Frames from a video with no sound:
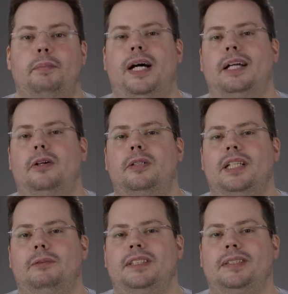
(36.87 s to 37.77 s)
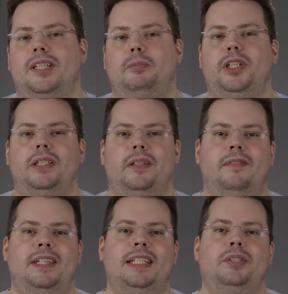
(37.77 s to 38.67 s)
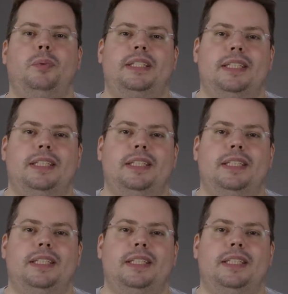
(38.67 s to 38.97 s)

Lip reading: The black hole that was the subject of this week's